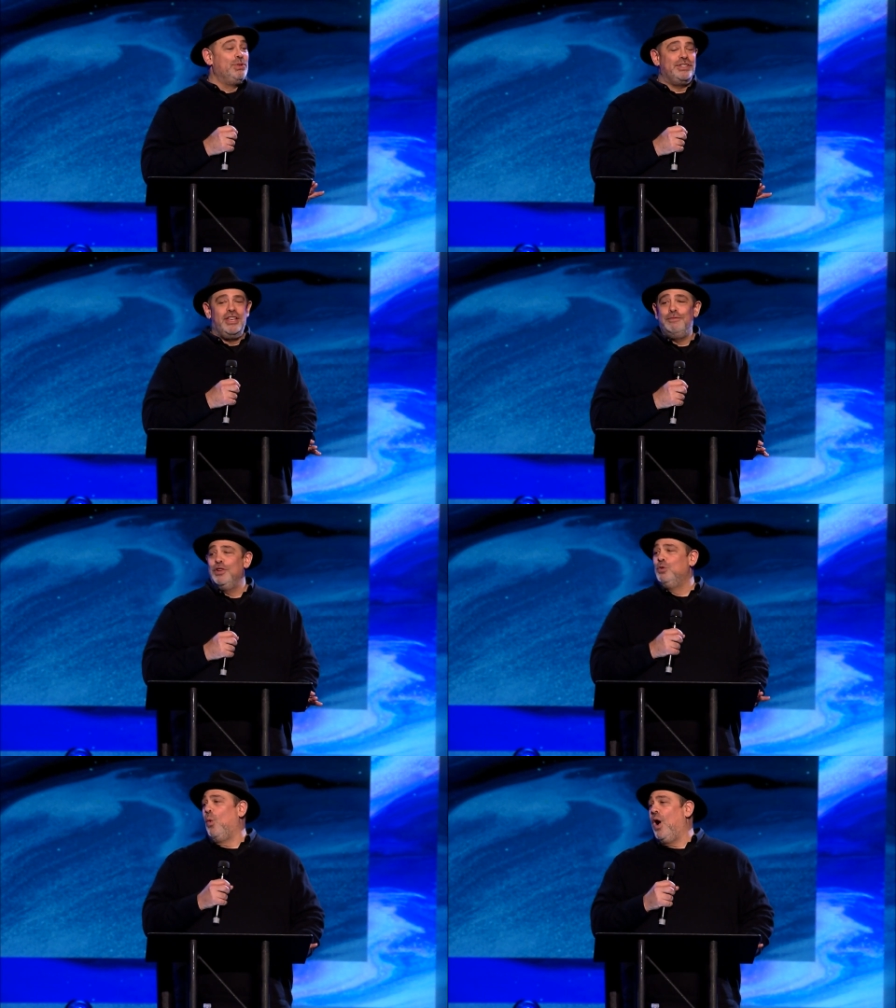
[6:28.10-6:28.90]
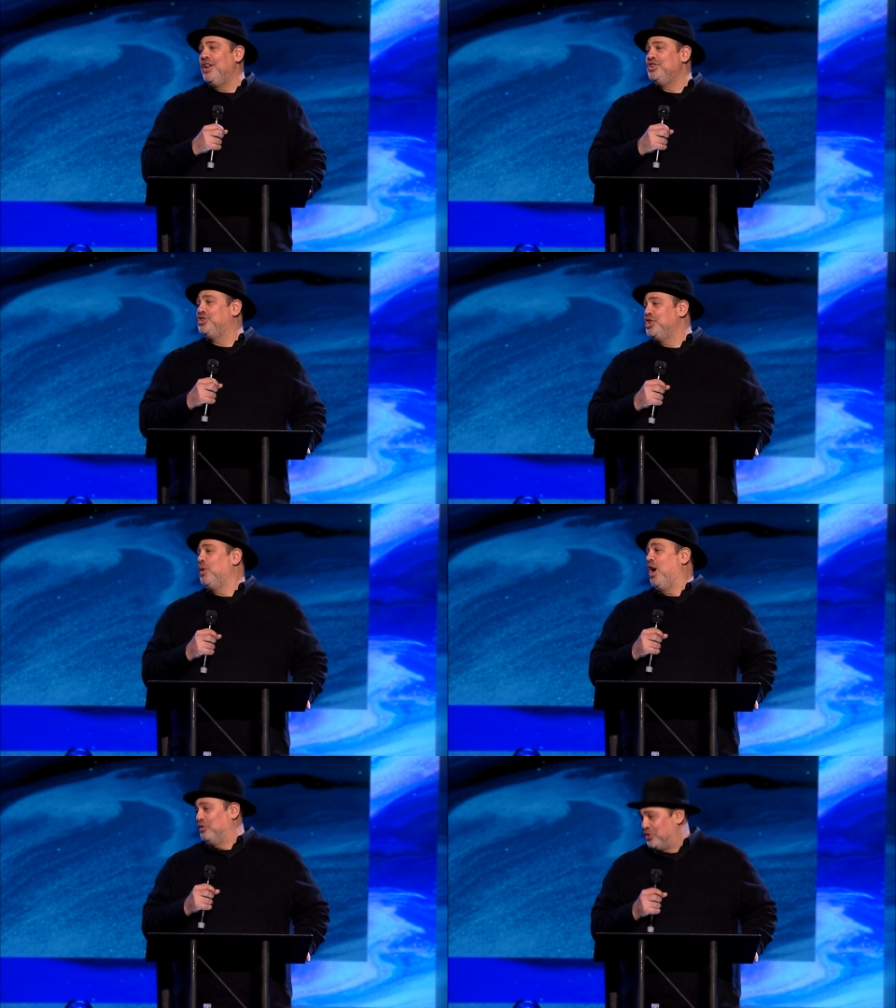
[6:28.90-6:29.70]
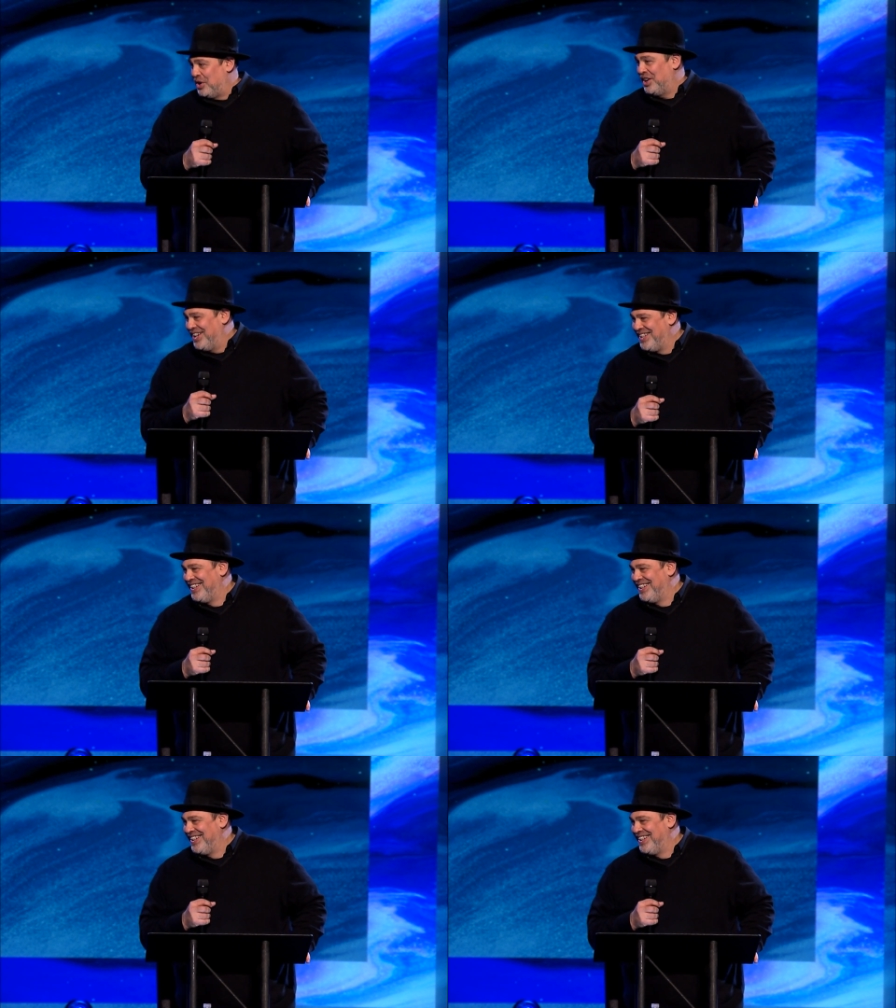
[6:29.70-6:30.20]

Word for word: was given one do over.